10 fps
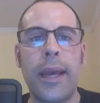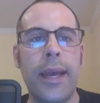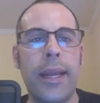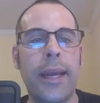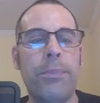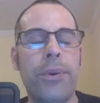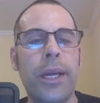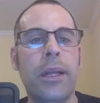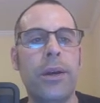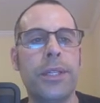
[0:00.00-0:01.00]
It hit
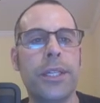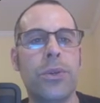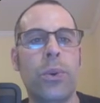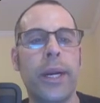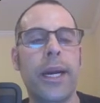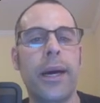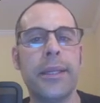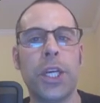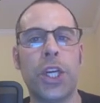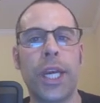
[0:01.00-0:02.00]
pretty close to
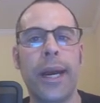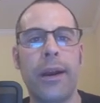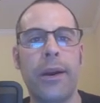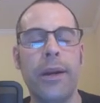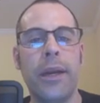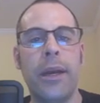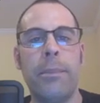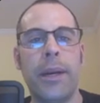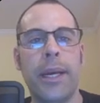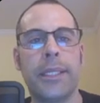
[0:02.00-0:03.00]
$20 a share,
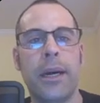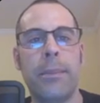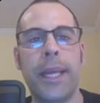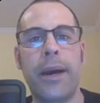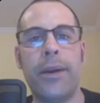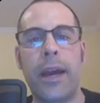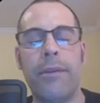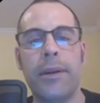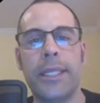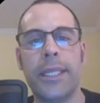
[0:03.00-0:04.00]
but has come down
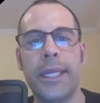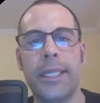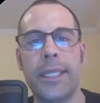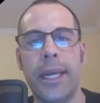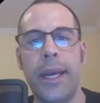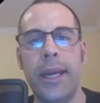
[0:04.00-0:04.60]
ever since.